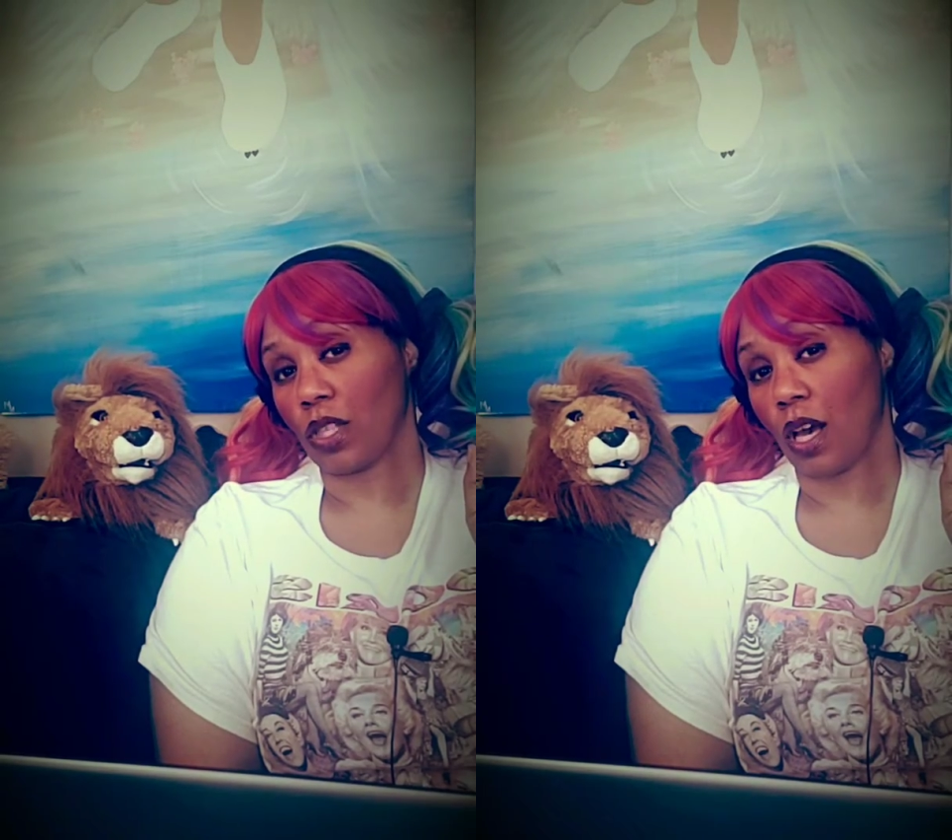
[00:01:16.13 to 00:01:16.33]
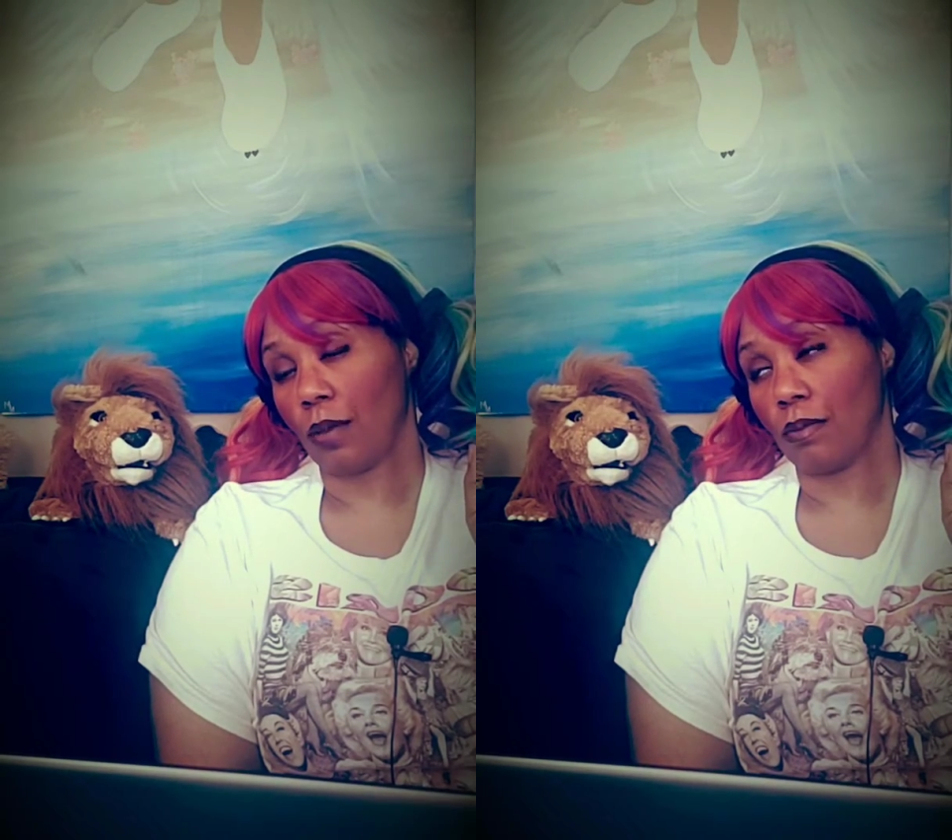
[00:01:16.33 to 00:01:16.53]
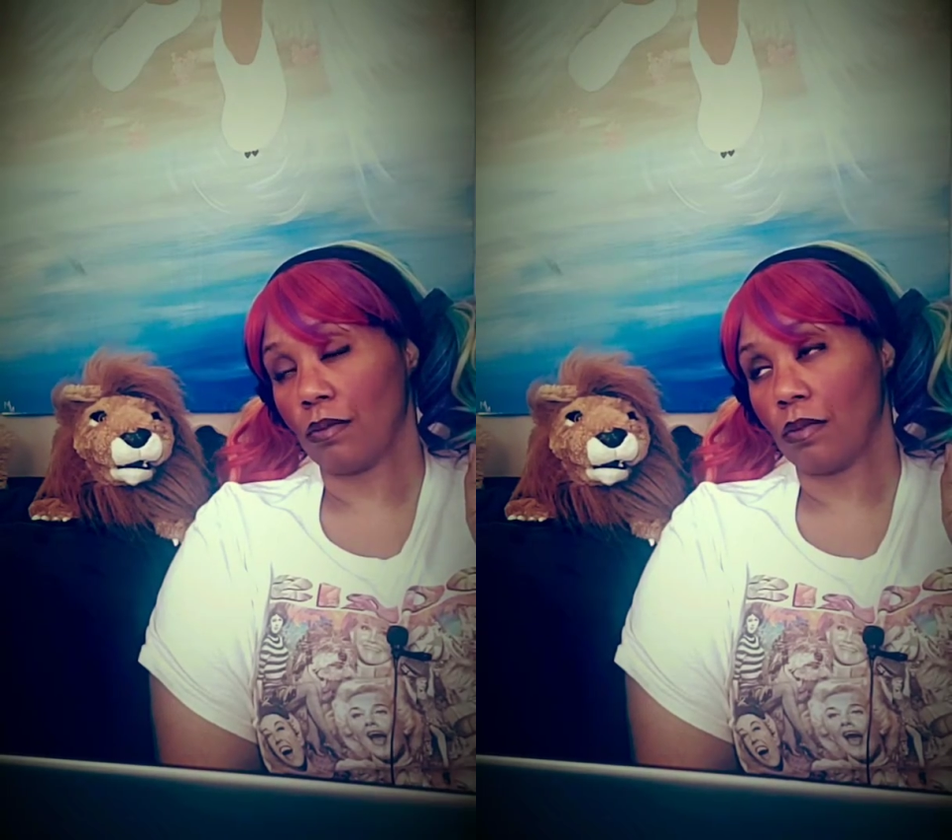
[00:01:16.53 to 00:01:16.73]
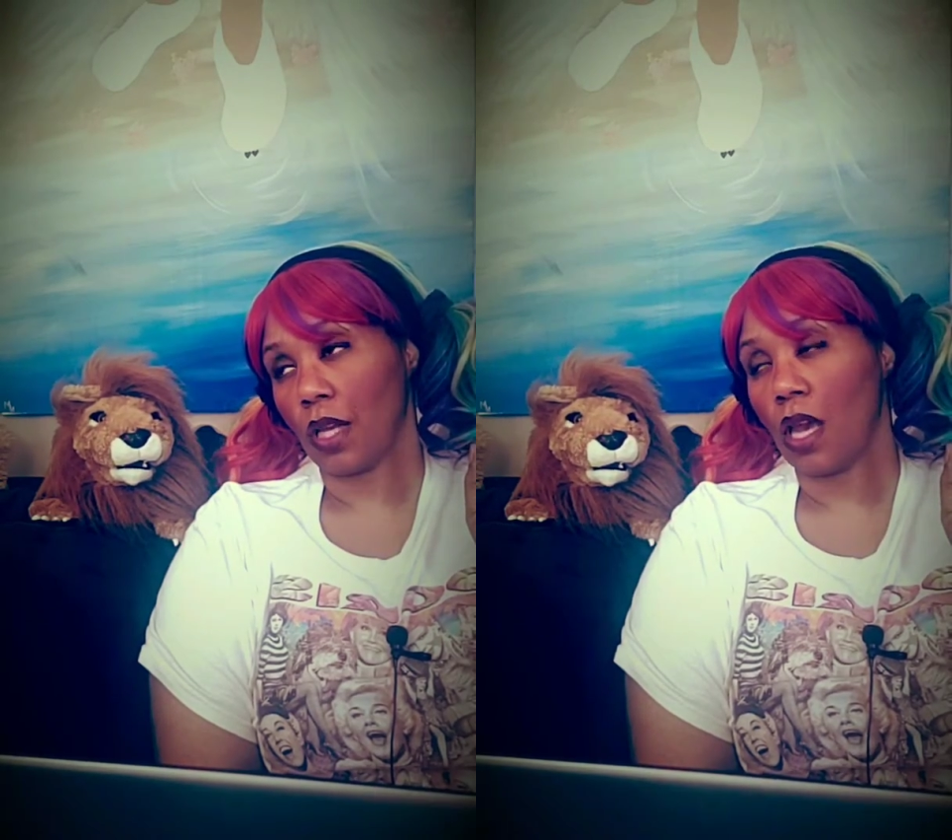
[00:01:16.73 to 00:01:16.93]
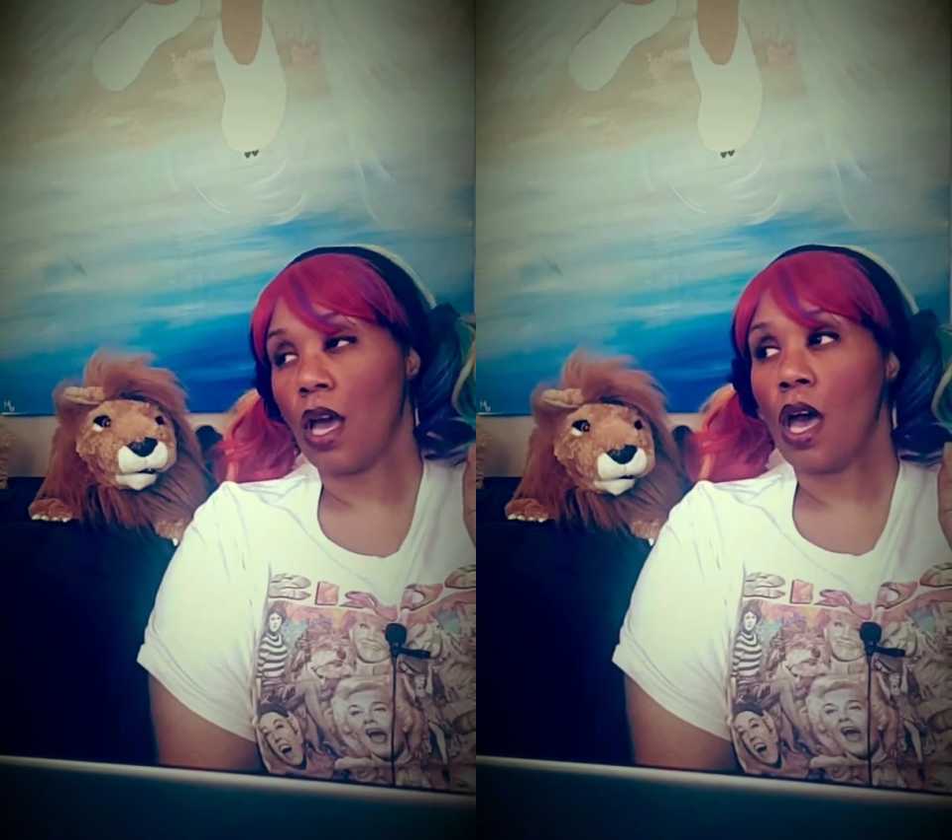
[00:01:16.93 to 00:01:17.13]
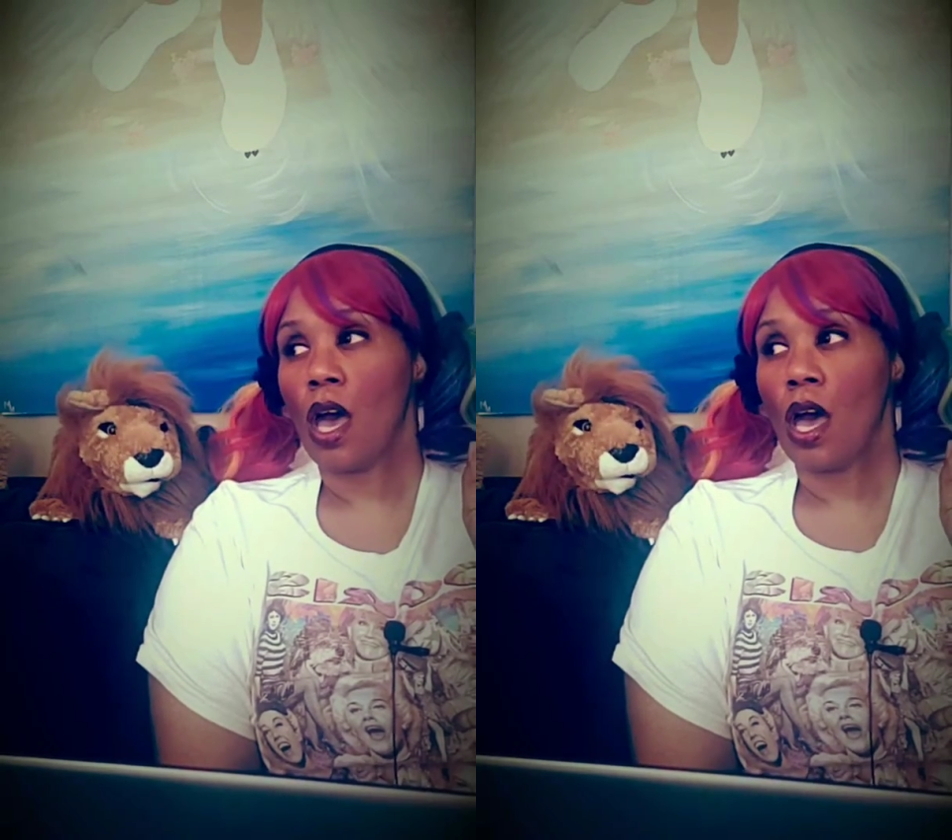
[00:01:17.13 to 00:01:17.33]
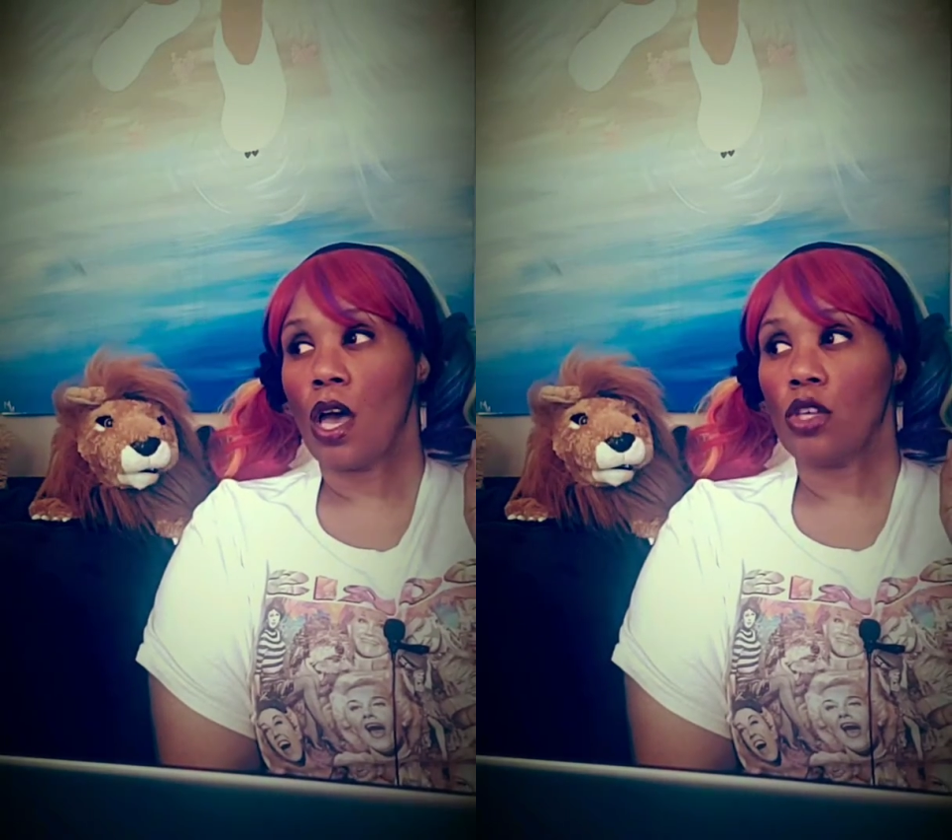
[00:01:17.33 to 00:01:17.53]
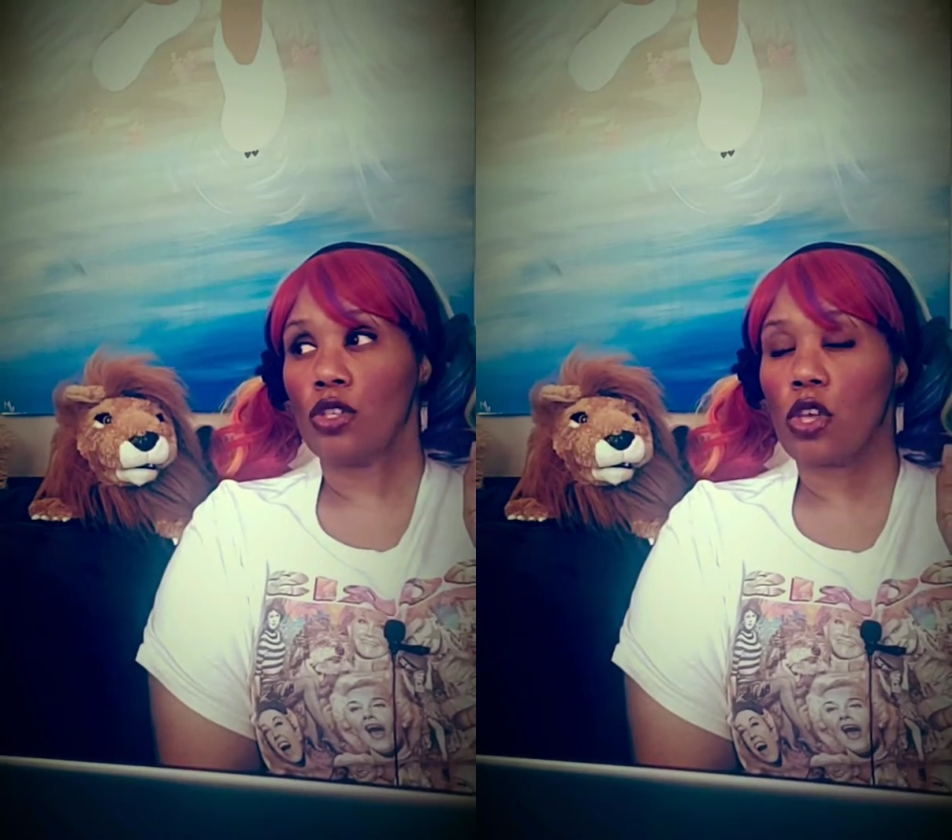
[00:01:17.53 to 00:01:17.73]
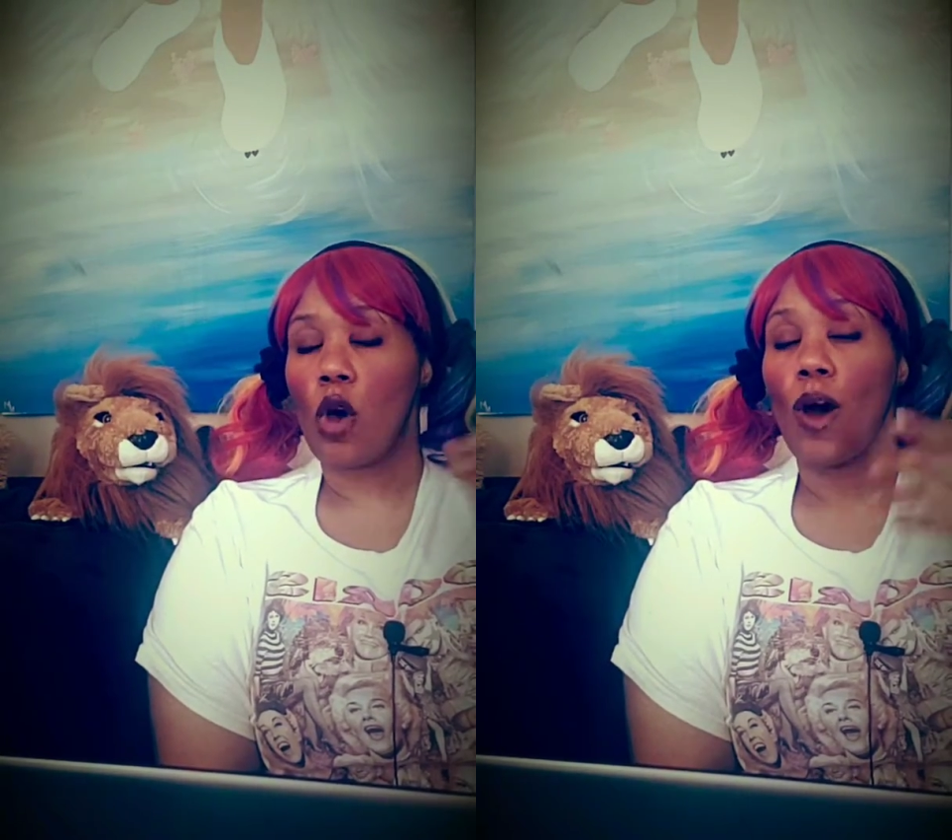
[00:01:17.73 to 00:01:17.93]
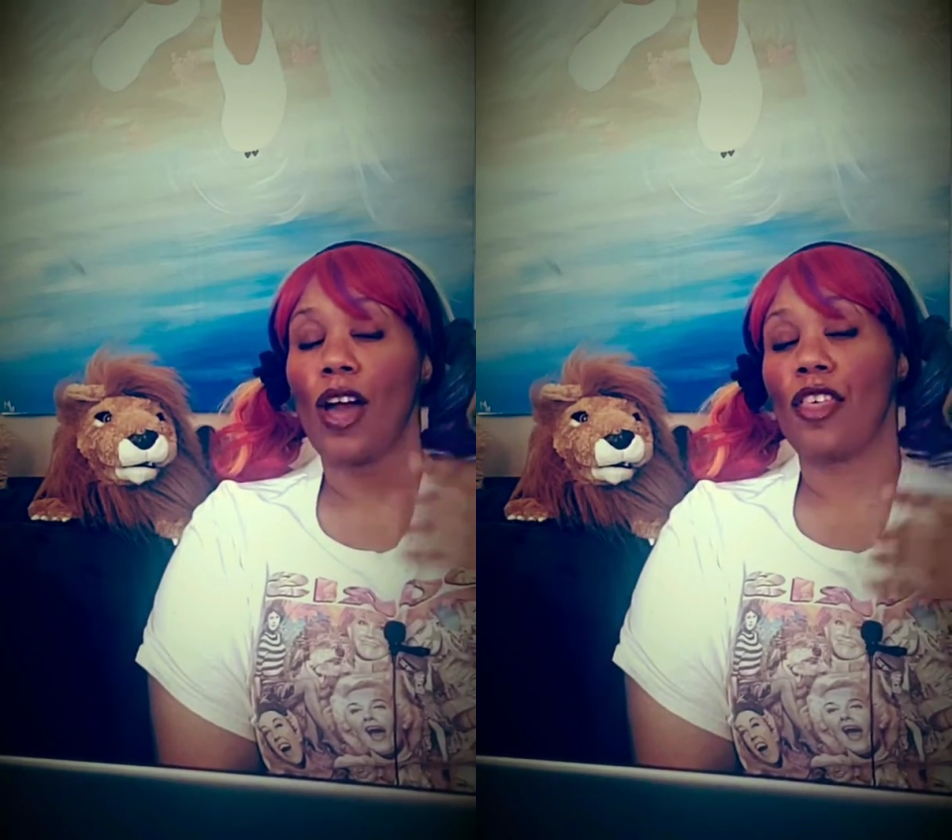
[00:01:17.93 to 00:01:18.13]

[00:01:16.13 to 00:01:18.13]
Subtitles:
time. So I